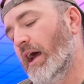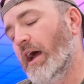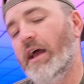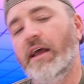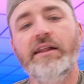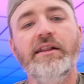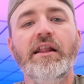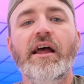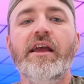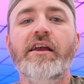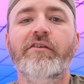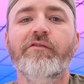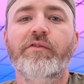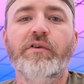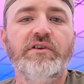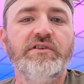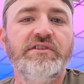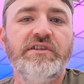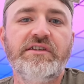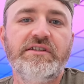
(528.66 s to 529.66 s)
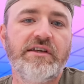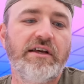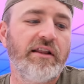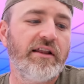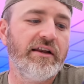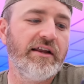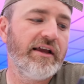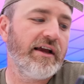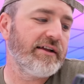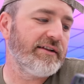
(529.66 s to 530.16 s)
I like
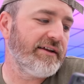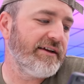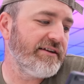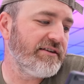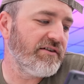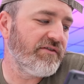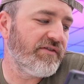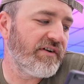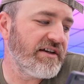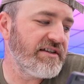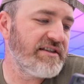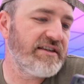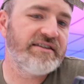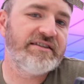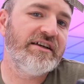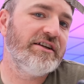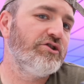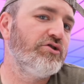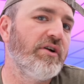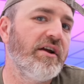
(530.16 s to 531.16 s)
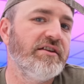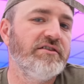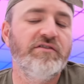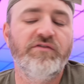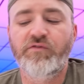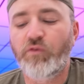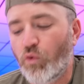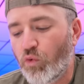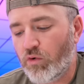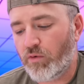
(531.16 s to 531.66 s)
versatility. I like devices that
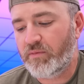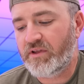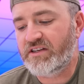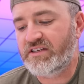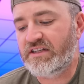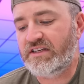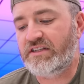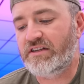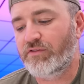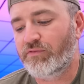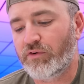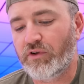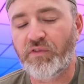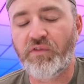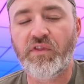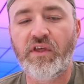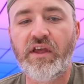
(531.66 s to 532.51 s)
transform into different